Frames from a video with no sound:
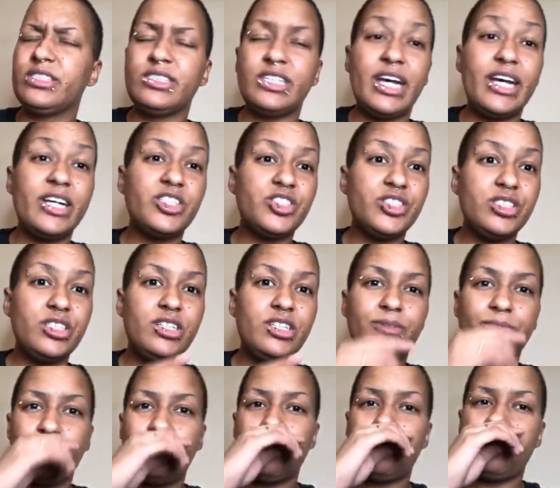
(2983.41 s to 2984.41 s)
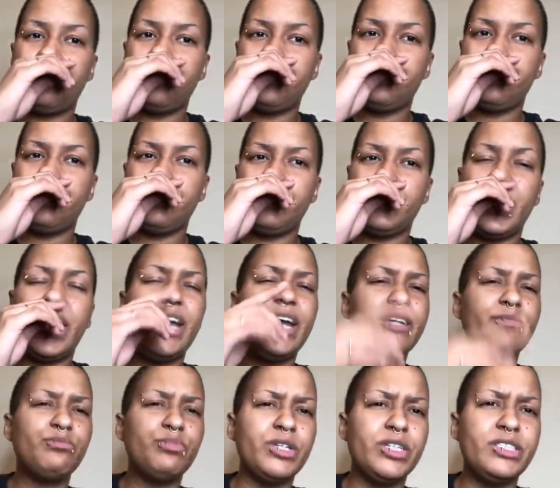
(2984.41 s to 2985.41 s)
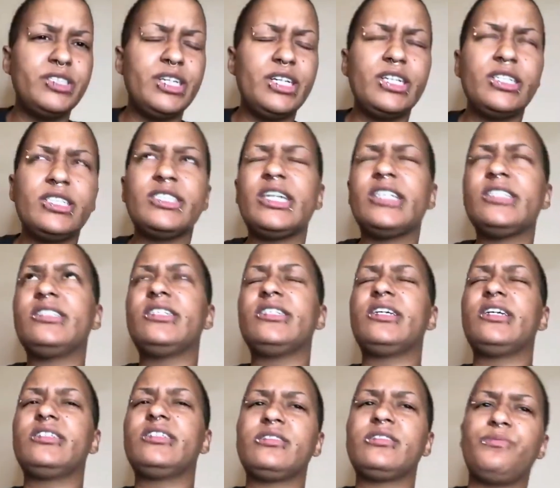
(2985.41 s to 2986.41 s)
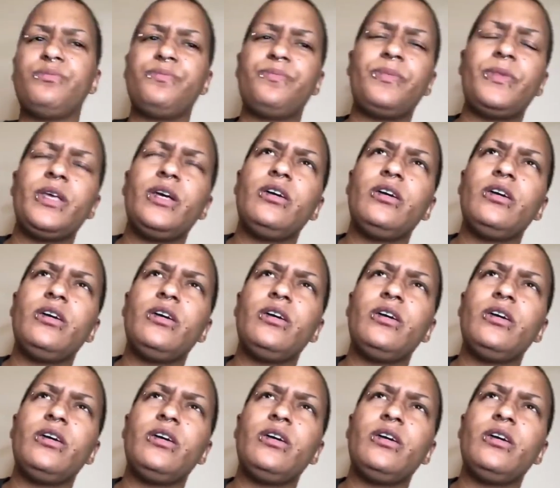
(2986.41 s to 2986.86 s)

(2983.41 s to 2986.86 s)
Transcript: Because I actually had blood taken because I had to take some...